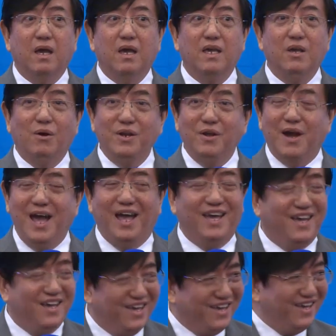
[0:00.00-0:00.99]
You know,
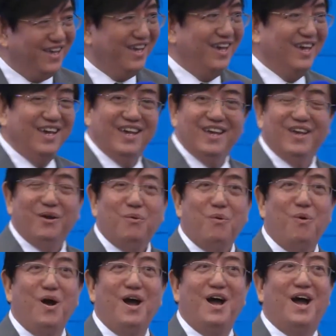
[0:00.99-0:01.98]

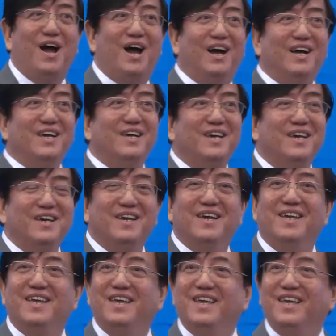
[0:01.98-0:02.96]
wow,
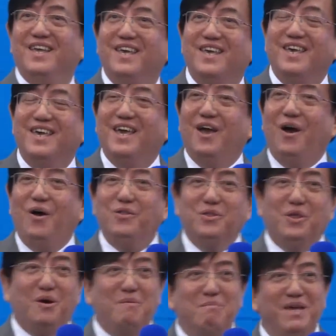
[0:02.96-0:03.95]

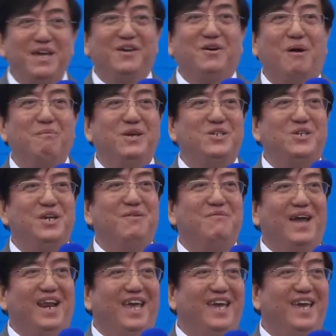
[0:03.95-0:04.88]
autonomy commission very